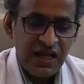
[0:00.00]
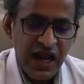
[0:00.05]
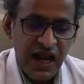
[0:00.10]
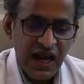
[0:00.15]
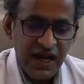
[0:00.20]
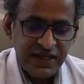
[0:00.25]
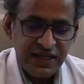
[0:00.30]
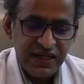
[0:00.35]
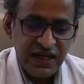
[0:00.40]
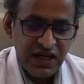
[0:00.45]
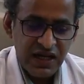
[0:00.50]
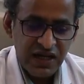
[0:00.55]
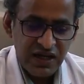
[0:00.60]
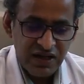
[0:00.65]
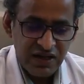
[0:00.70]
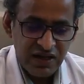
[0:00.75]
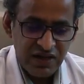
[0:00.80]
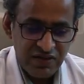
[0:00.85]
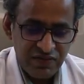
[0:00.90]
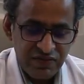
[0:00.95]
And
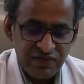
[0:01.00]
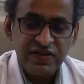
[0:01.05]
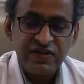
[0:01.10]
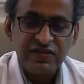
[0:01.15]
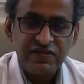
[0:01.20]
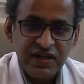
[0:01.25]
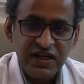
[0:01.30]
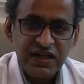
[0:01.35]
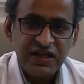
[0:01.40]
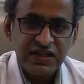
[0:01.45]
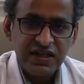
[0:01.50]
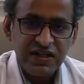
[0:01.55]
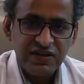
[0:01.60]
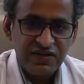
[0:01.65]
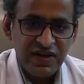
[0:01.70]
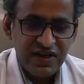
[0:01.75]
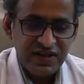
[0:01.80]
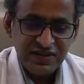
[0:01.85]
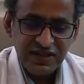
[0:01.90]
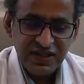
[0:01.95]
the fever and cough,
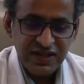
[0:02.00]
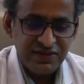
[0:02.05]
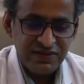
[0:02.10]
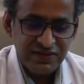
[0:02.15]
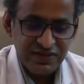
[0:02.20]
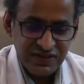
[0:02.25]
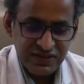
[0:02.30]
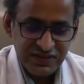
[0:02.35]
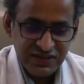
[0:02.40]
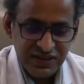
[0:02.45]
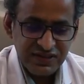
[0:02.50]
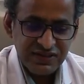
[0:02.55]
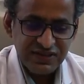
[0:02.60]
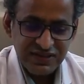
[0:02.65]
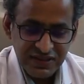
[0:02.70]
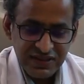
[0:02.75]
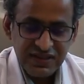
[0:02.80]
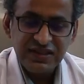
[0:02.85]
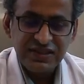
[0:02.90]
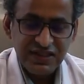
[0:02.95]
as I have just
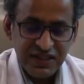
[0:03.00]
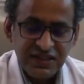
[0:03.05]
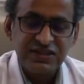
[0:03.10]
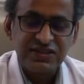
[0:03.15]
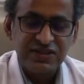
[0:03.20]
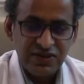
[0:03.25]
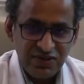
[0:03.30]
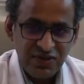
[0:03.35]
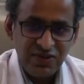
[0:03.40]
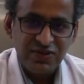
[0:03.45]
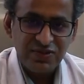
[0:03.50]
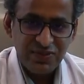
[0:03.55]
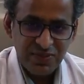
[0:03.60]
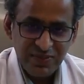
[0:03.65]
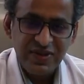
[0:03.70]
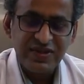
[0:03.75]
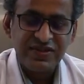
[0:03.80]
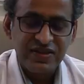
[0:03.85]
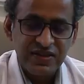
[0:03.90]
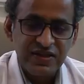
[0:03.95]
touched on the
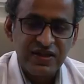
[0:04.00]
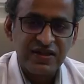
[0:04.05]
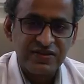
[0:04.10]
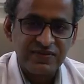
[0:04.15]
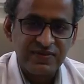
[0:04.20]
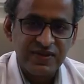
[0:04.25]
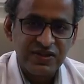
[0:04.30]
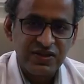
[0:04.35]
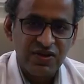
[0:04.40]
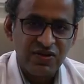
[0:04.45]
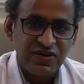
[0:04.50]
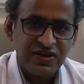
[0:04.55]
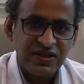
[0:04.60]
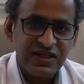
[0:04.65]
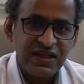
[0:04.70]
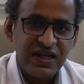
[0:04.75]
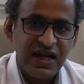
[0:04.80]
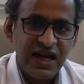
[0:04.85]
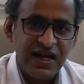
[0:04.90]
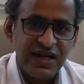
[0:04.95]
basic aspect
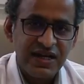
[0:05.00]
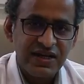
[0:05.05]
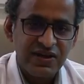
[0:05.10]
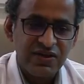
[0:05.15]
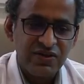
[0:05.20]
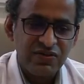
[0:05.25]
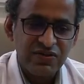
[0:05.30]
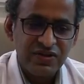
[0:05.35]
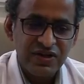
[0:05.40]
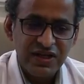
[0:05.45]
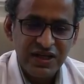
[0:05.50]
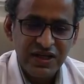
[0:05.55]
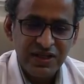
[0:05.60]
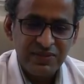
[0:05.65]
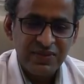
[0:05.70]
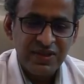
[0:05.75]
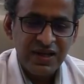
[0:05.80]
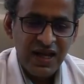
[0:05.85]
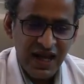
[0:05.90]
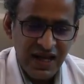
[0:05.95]
only, and our
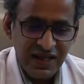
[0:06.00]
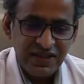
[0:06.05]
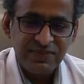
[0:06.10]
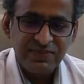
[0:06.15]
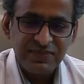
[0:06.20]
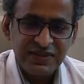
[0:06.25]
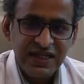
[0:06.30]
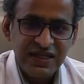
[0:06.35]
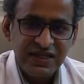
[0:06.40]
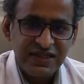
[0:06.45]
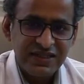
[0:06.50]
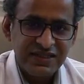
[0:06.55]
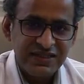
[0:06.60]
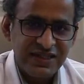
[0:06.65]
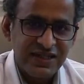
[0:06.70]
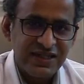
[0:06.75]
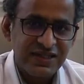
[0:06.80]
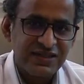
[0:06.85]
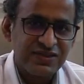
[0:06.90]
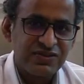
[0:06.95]
aim as a
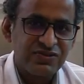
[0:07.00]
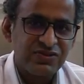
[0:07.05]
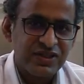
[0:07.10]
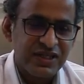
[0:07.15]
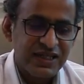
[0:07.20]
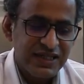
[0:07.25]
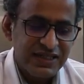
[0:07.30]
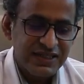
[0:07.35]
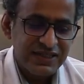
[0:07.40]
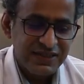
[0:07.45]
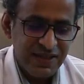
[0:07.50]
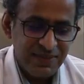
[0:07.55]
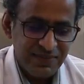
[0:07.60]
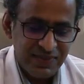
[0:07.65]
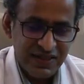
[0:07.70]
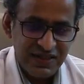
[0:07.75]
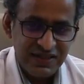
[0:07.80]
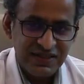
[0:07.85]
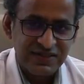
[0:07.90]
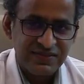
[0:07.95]
pediatrician is to teach the
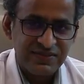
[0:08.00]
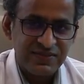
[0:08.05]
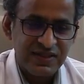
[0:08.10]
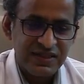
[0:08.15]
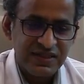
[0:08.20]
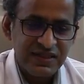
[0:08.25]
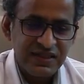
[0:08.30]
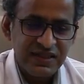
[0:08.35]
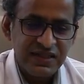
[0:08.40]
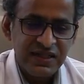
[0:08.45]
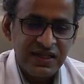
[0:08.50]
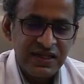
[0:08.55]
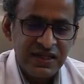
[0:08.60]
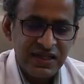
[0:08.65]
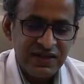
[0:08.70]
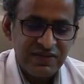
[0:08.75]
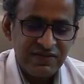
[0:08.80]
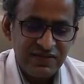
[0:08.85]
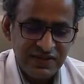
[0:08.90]
parents mainly ki